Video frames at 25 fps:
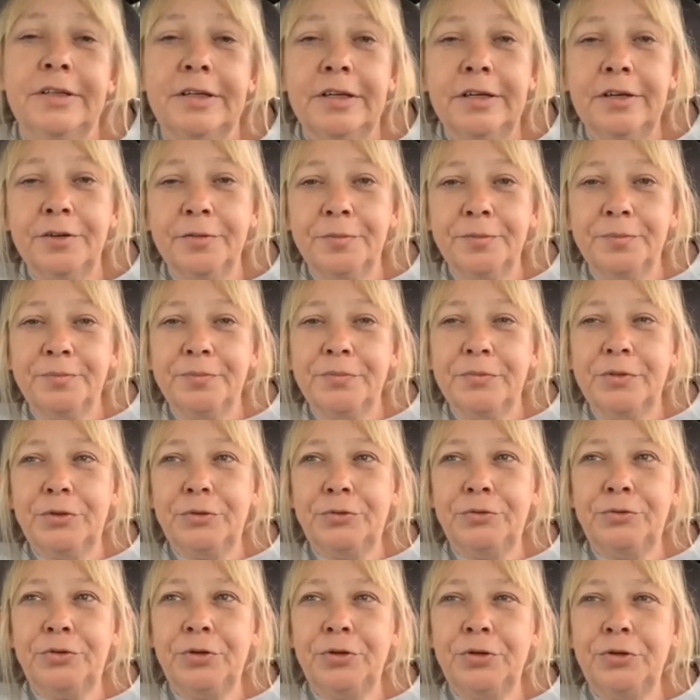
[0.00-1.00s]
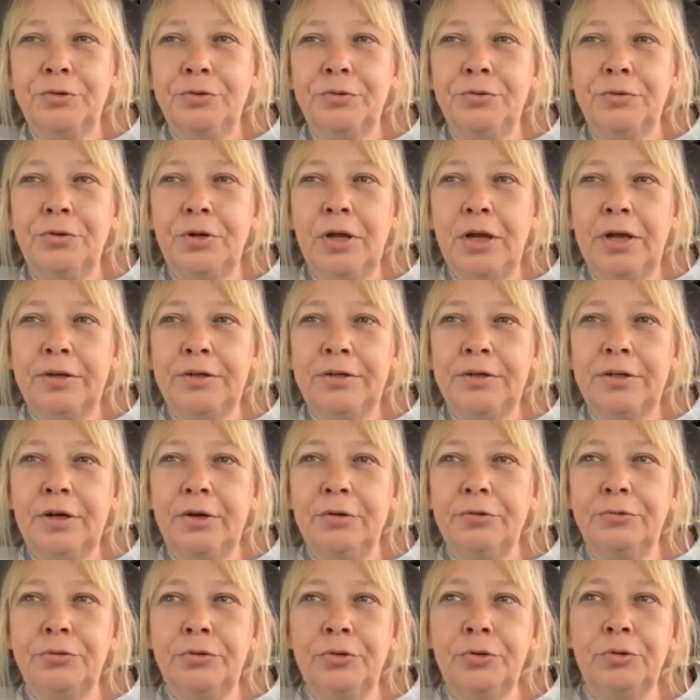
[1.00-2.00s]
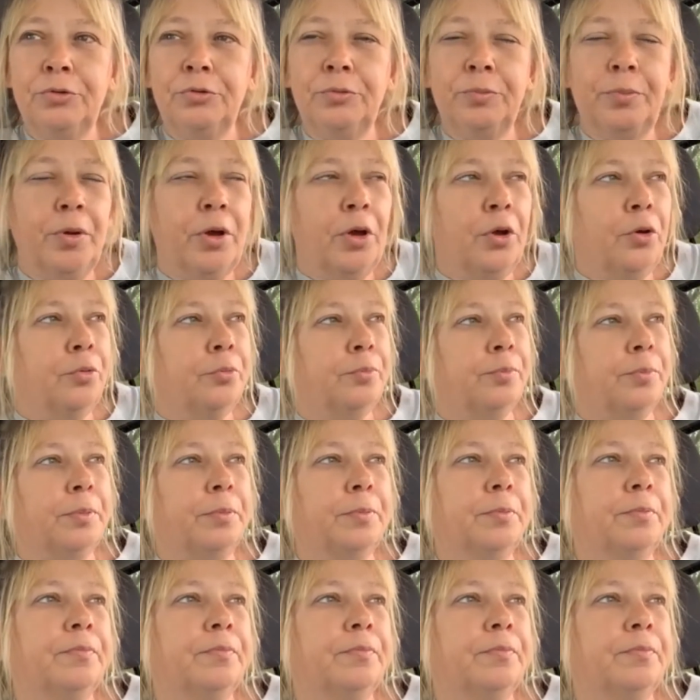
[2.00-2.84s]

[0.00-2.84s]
yeah, used to, you had to go through the Pope